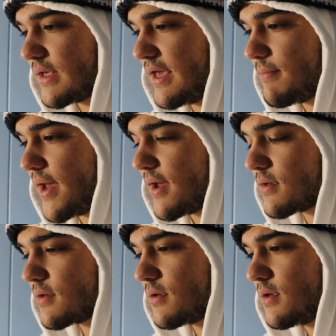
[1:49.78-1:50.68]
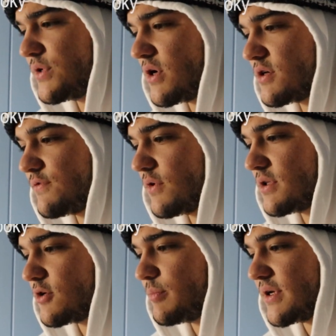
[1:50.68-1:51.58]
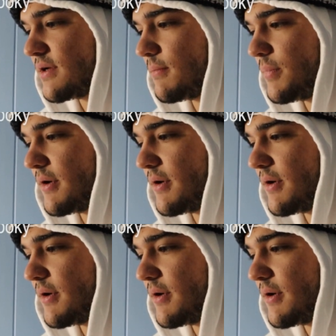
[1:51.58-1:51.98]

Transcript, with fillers: came back. We talked for a little bit,